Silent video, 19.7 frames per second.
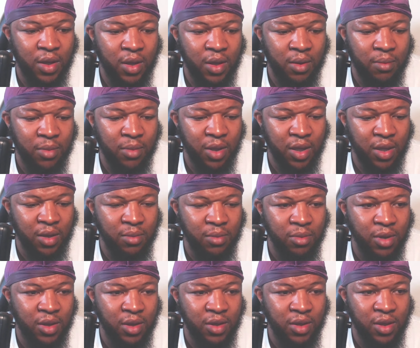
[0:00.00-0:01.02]
me and the
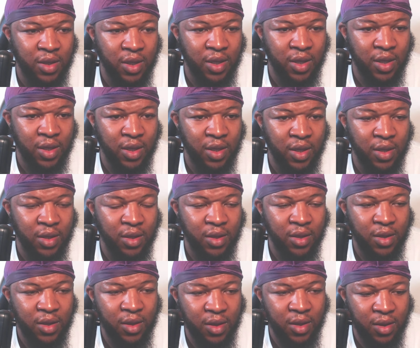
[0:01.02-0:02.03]
brother uh,
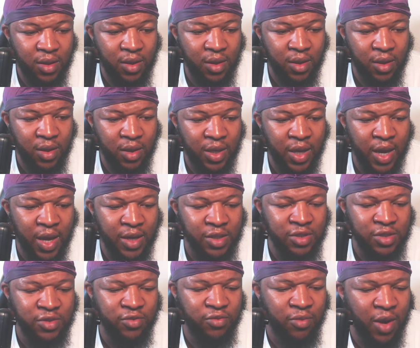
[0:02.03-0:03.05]
uh
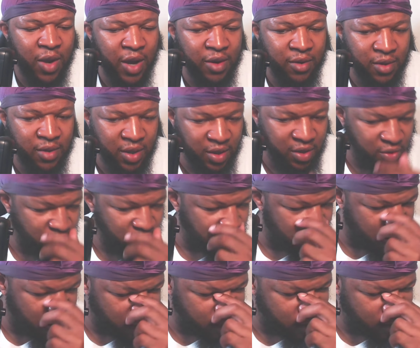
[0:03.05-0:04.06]
Adonis from Modern, he do the
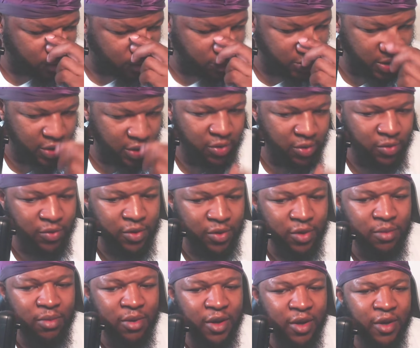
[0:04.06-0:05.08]
Modern Bruce Channel
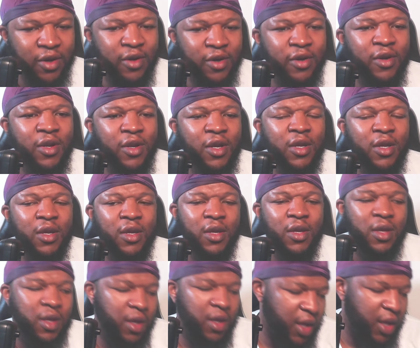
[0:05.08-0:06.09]
World Breaker,
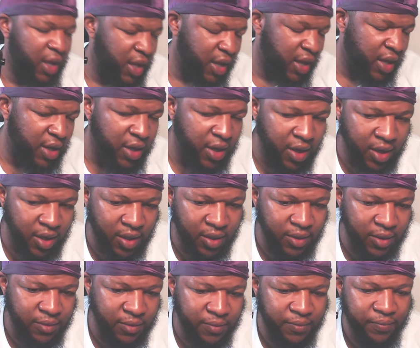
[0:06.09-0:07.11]
and
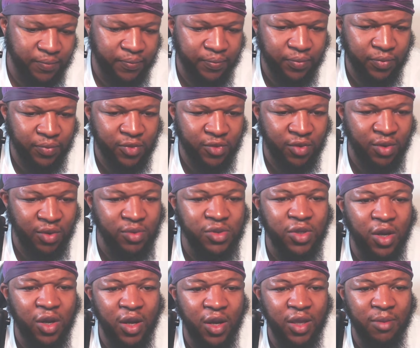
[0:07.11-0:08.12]
um, we was
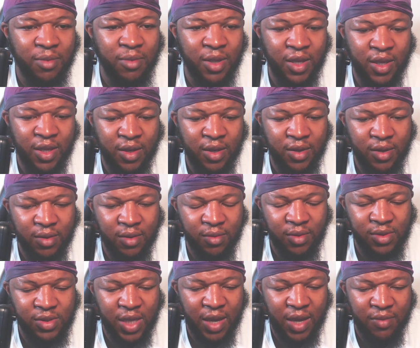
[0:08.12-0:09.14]
talking, man.
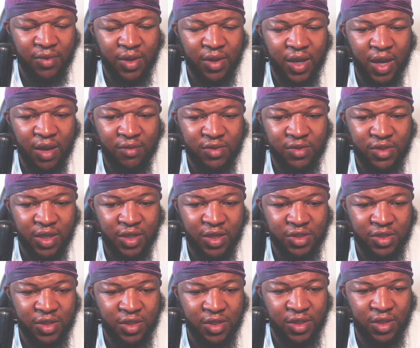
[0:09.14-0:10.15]
We was having a
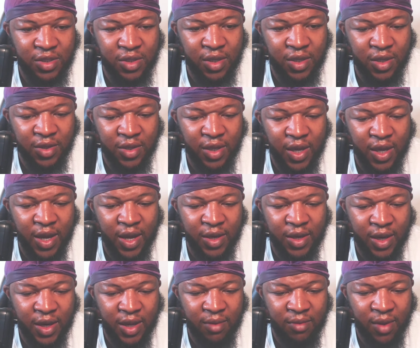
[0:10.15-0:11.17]
conversation, and another guy
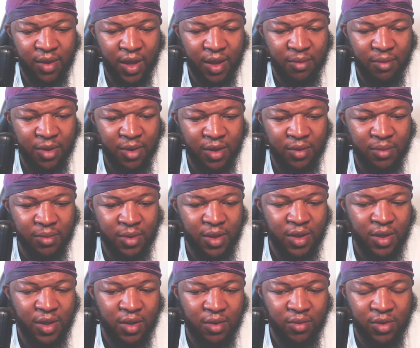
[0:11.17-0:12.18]
name came up,
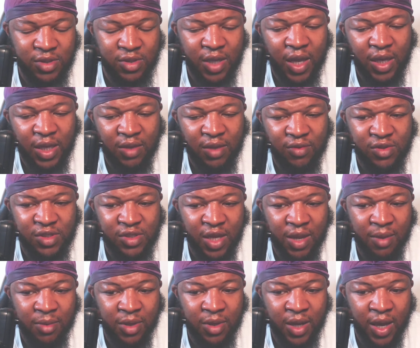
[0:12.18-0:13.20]
which I'll leave his
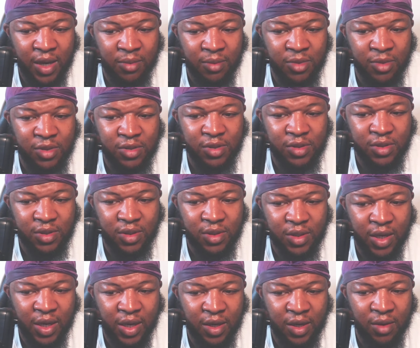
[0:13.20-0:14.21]
name anonymous.
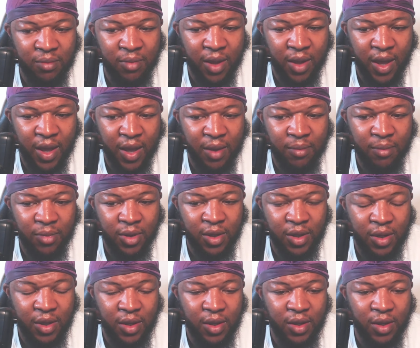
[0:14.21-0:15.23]
It ain't nothing bad,
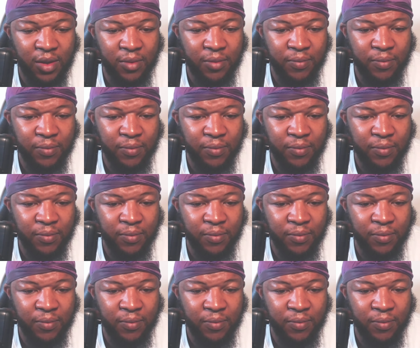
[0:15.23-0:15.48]
but uh,